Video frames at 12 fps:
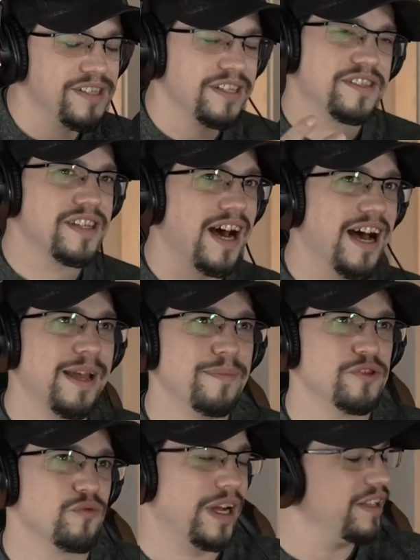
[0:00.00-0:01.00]
time
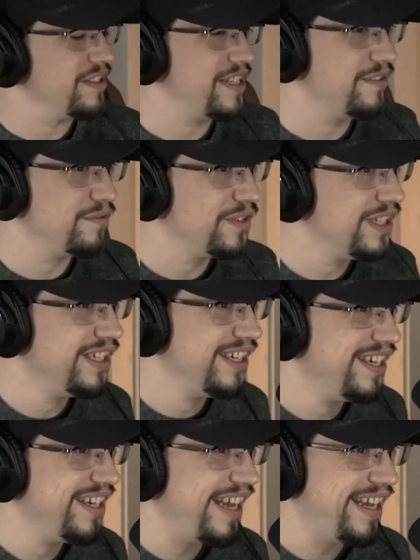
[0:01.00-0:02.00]
is relative
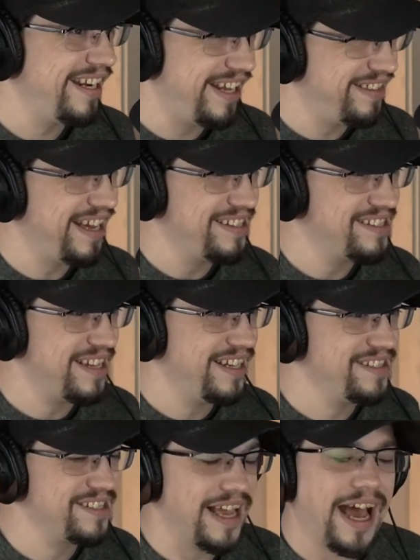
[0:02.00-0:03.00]
in that
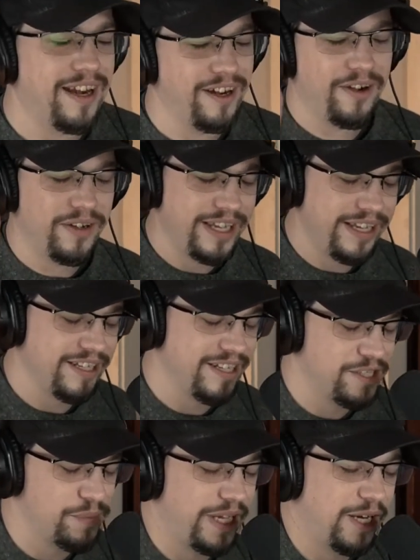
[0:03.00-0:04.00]
sense, I don't know, he can
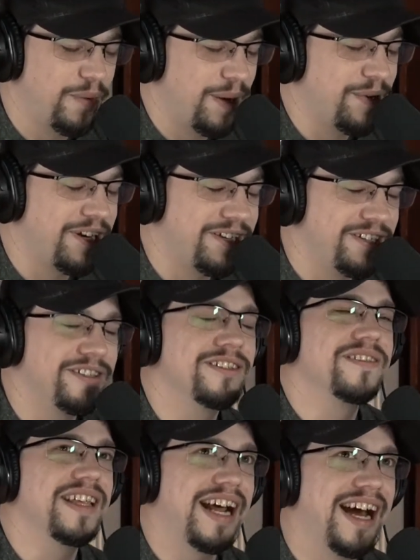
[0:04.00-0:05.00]
explain it way better
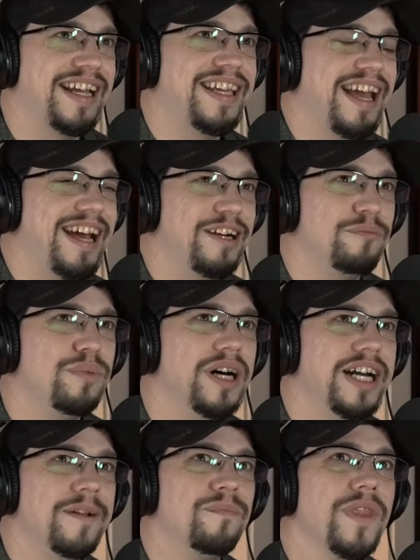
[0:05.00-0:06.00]
than I can.
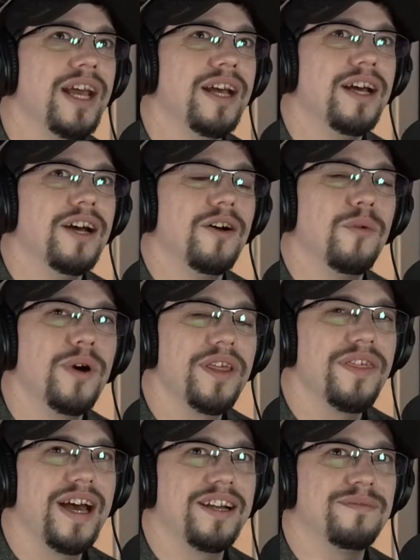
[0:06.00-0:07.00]
But
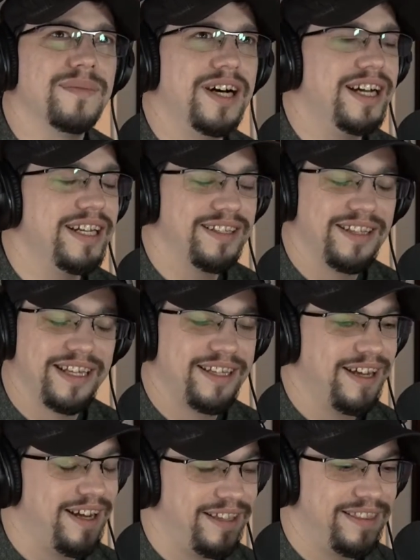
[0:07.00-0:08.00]
with that in mind, like,
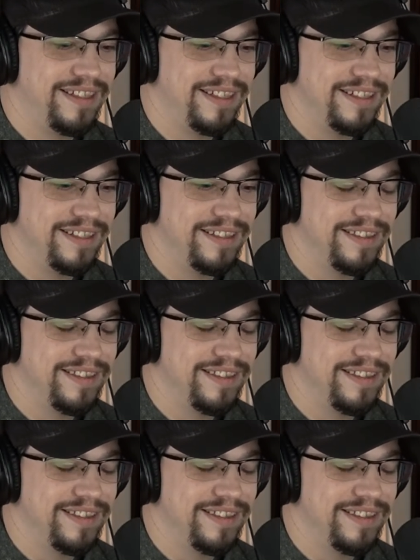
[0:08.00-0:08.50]
God, the